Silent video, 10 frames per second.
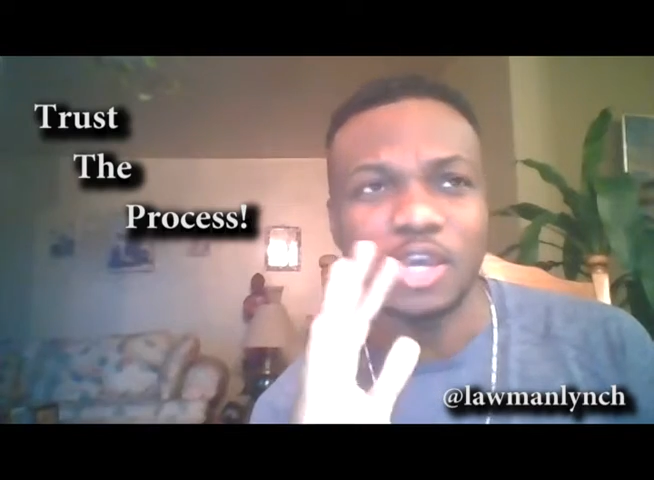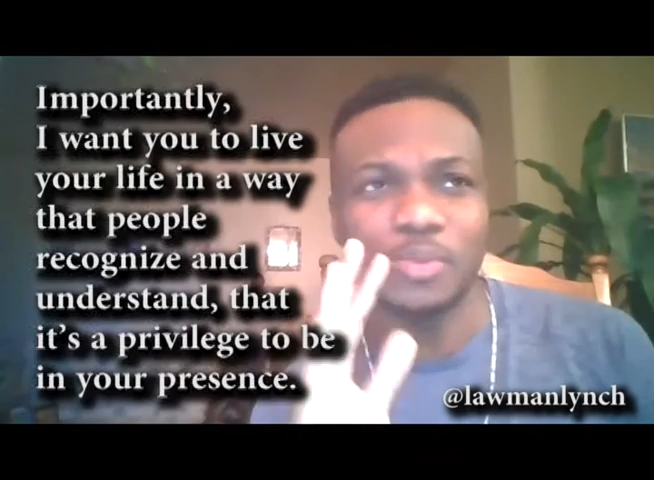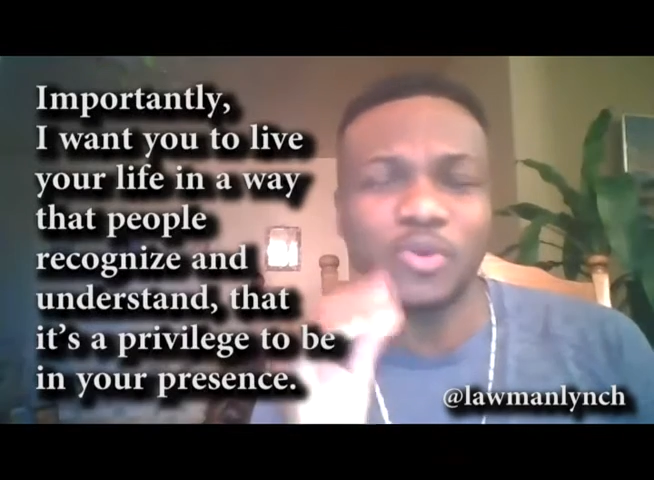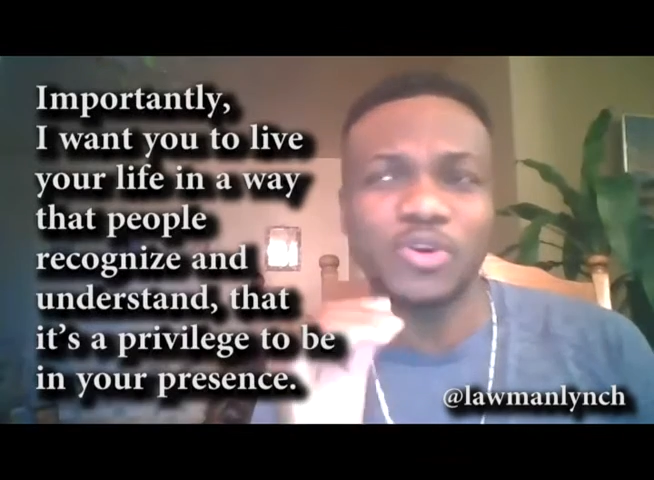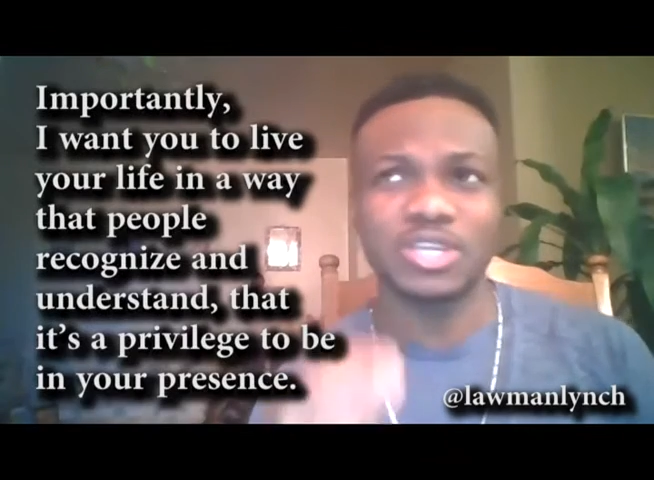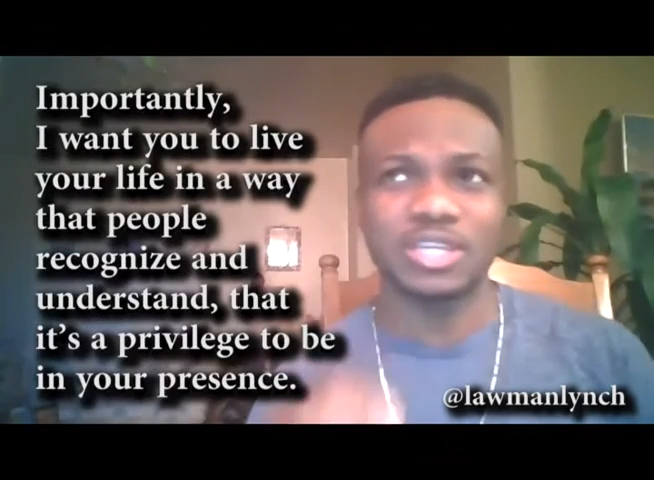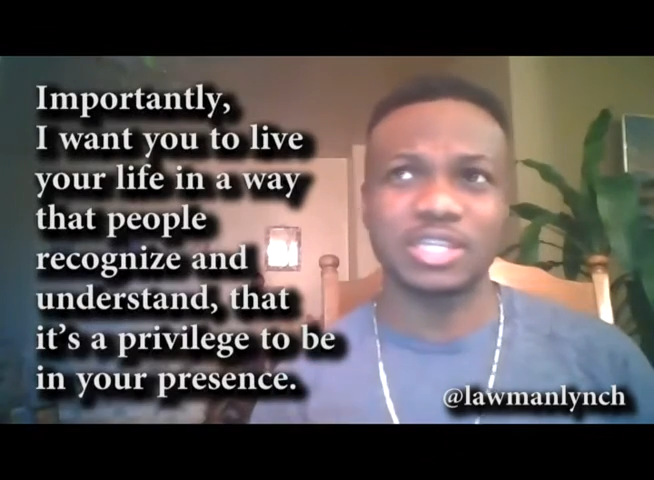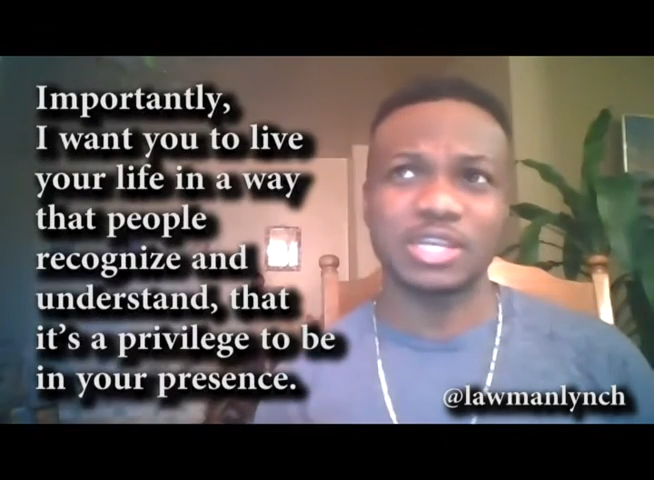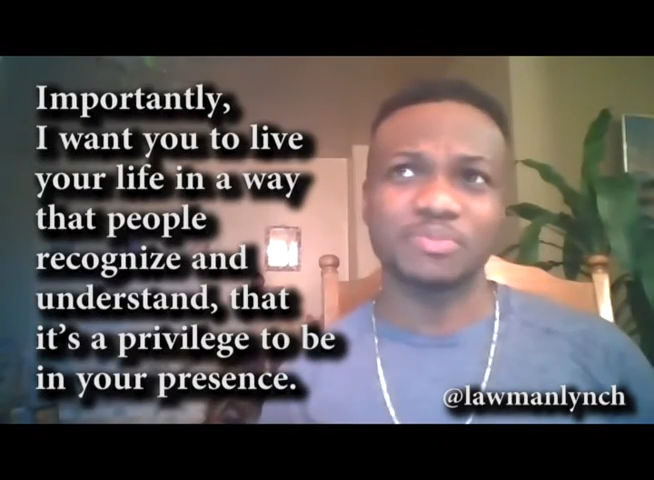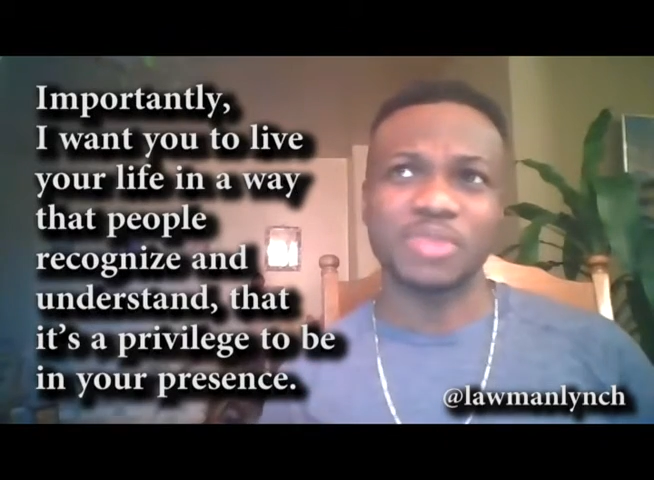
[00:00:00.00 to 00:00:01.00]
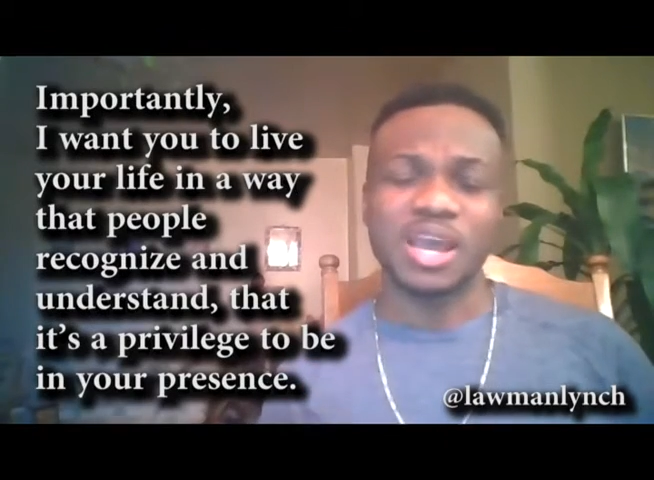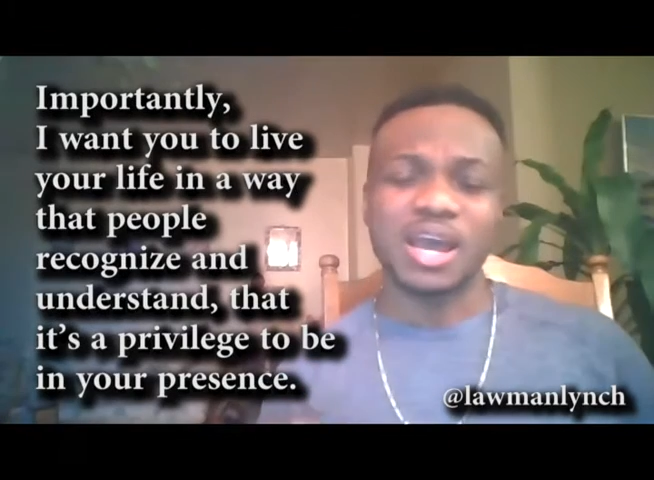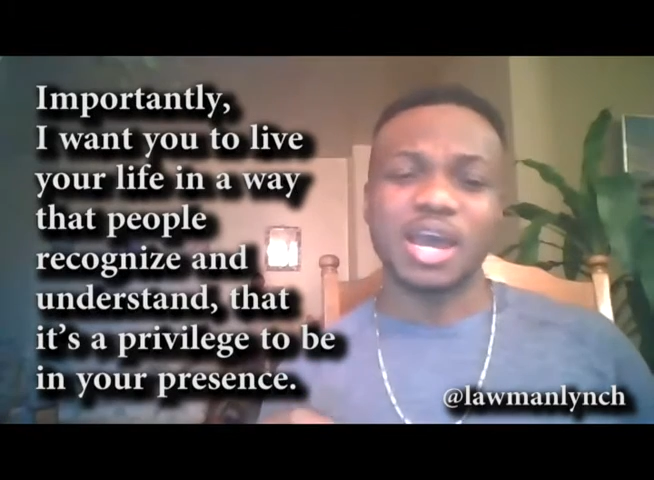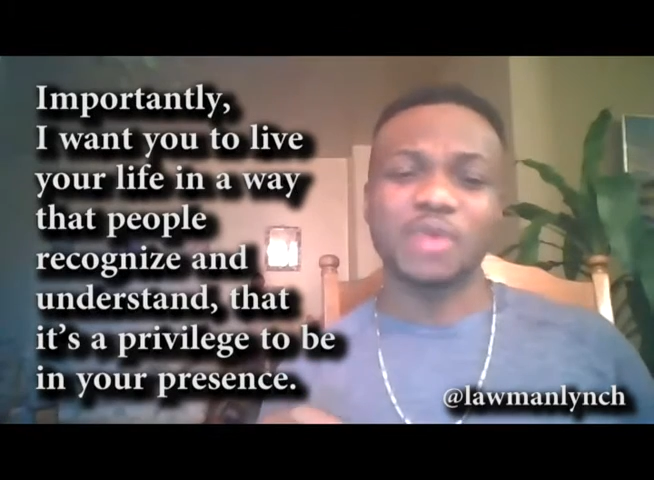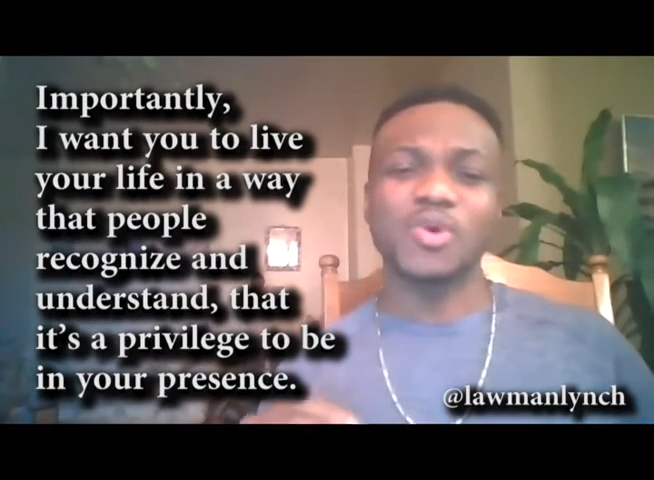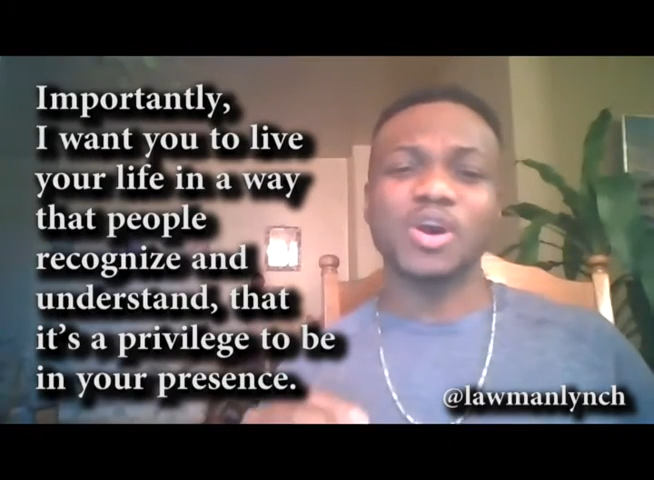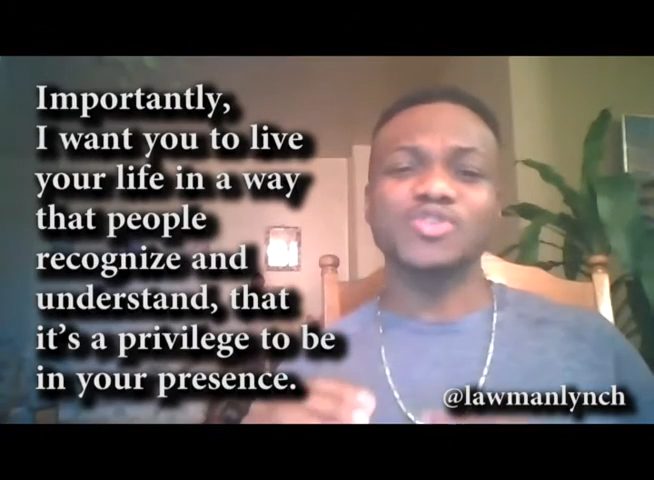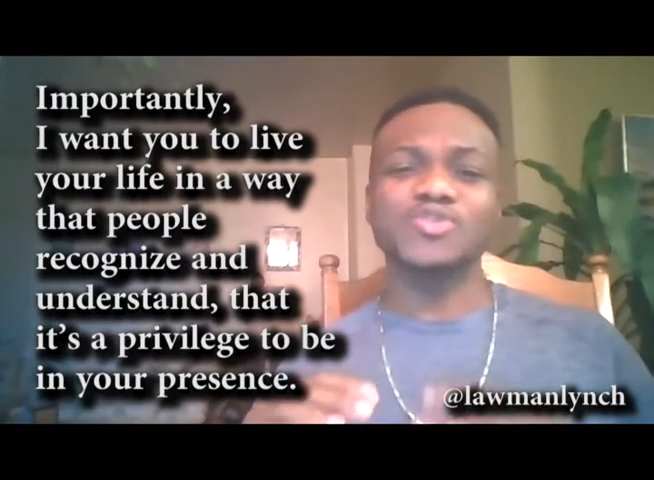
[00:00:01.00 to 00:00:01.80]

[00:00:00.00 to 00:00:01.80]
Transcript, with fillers: Importantly, I want